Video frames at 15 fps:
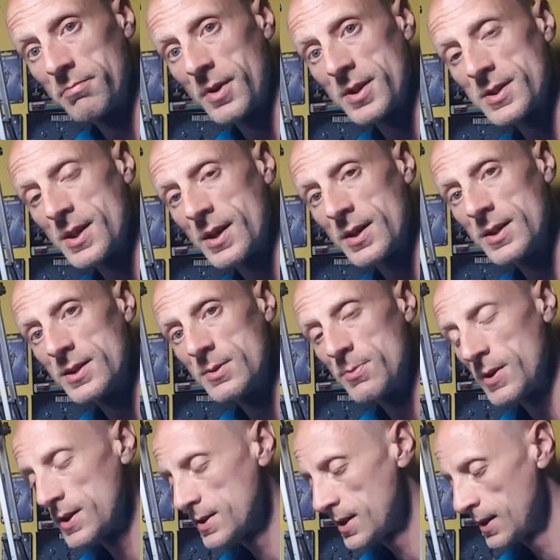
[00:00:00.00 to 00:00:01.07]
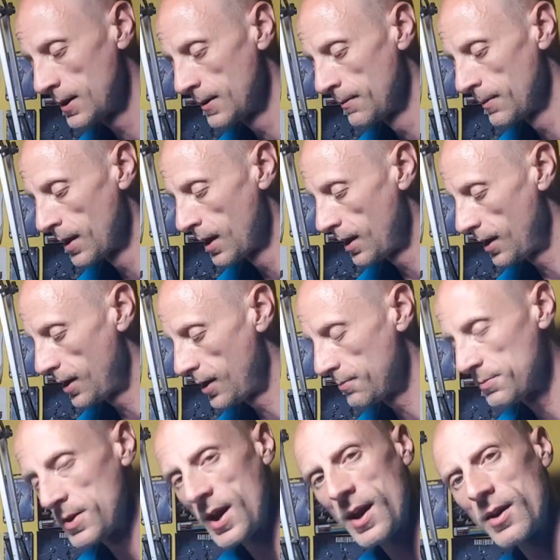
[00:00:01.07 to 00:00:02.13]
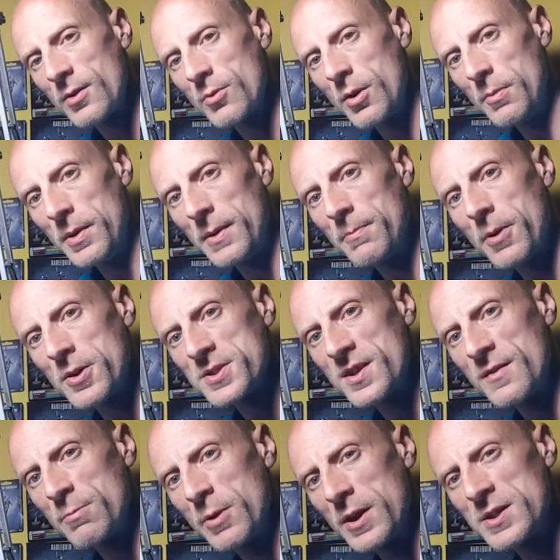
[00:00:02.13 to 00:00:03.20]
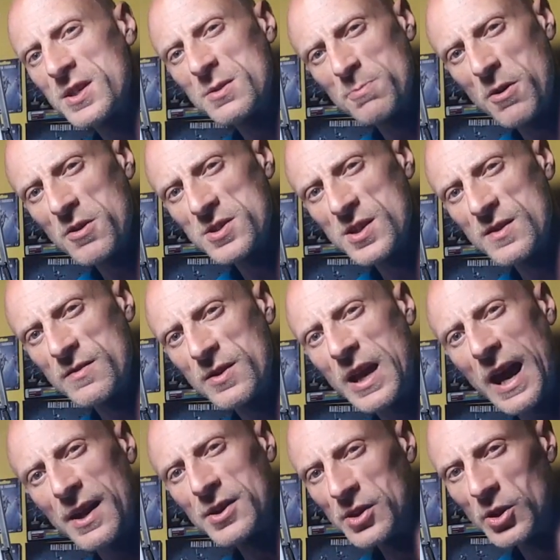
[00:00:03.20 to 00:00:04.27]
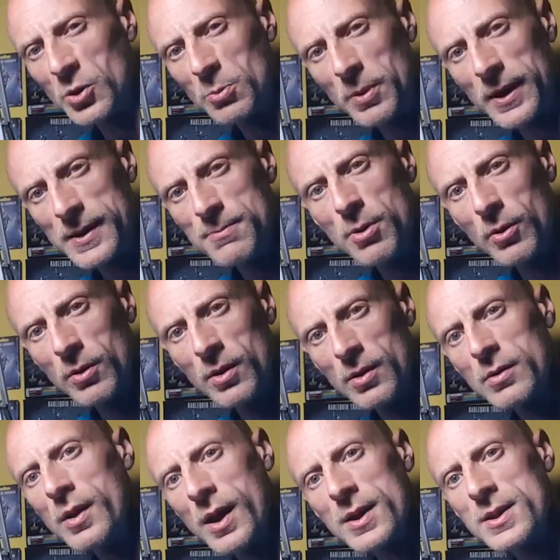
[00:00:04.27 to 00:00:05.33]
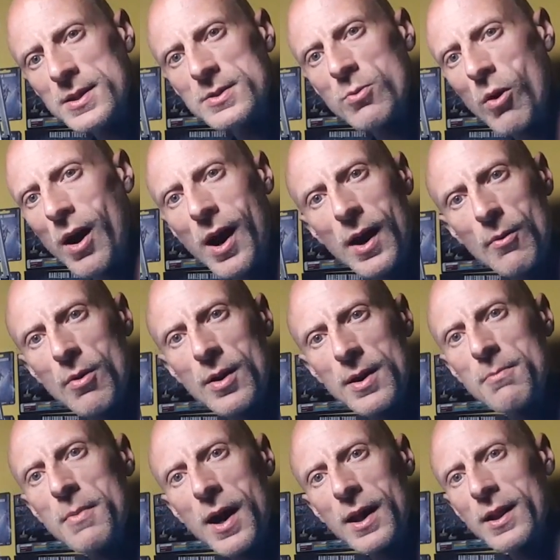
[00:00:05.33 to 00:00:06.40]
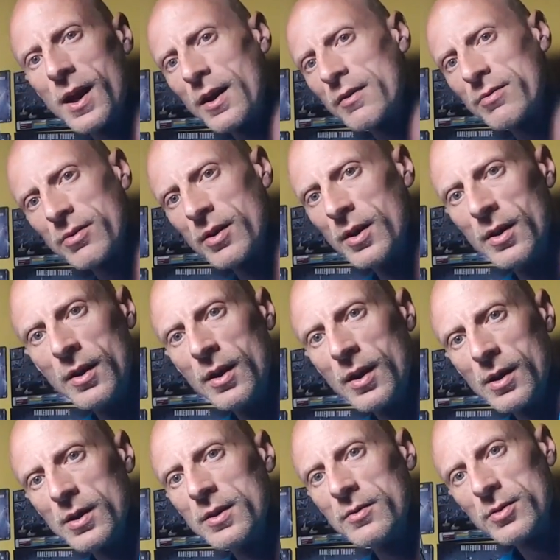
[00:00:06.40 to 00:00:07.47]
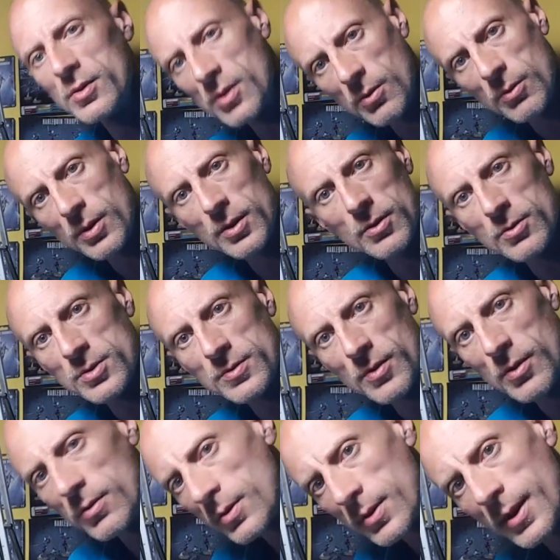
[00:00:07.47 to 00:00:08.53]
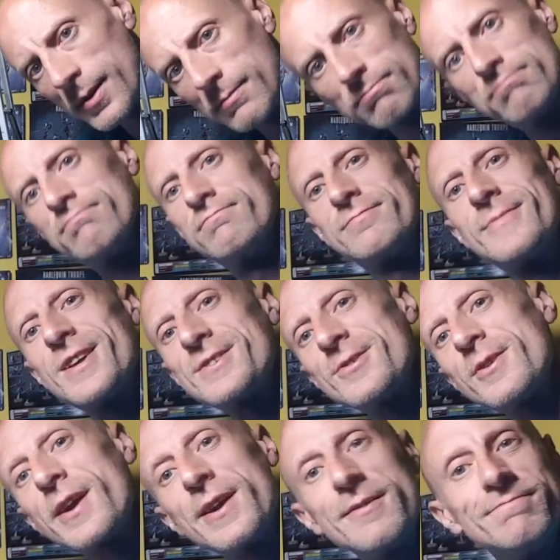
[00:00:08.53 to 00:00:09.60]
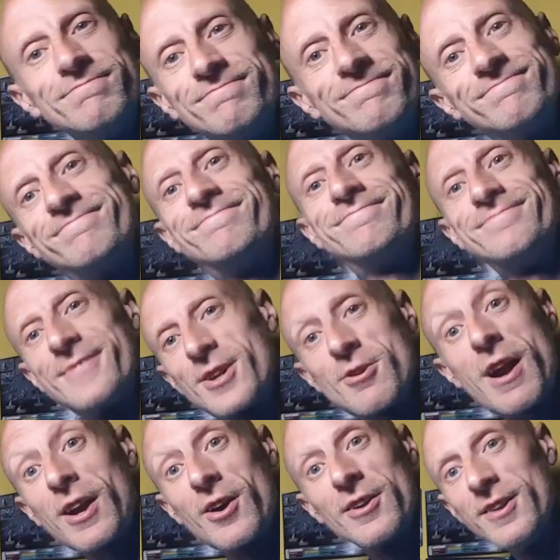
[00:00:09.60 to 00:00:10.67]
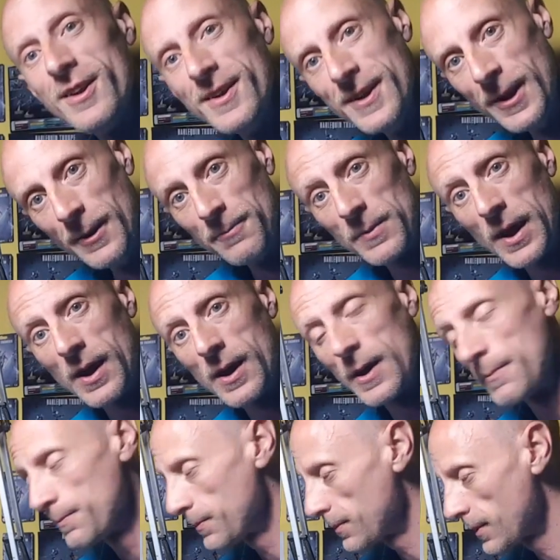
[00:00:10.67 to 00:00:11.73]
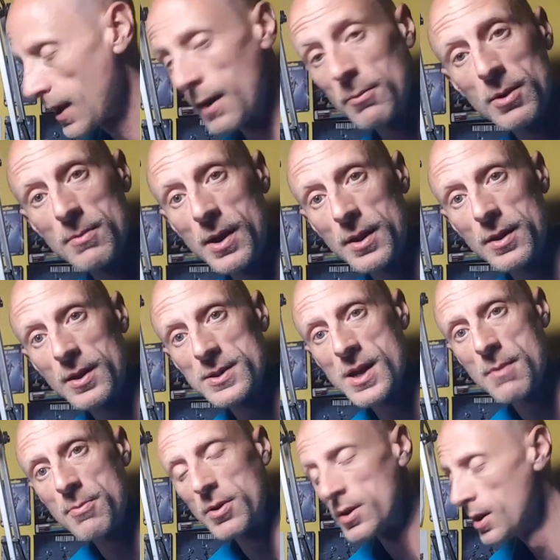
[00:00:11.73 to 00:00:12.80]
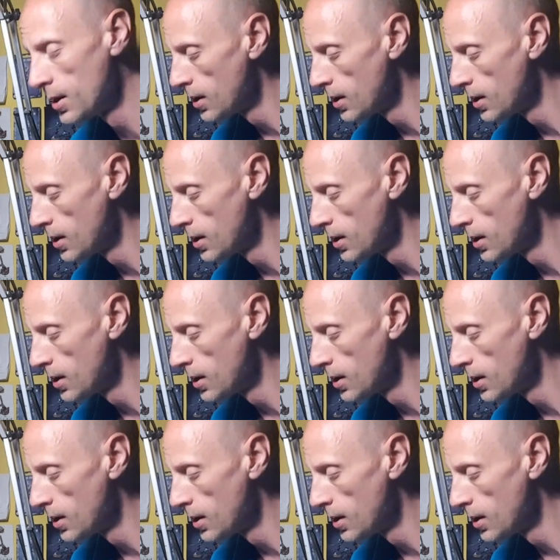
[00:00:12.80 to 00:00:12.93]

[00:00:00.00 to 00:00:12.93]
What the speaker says: that's that, easy peasy. Yeah, I want to be in positive places, positive can-do people. That is what I want in my life. And if you're not one of those folk, then that's okay. Crack on. I'm going to make things happen.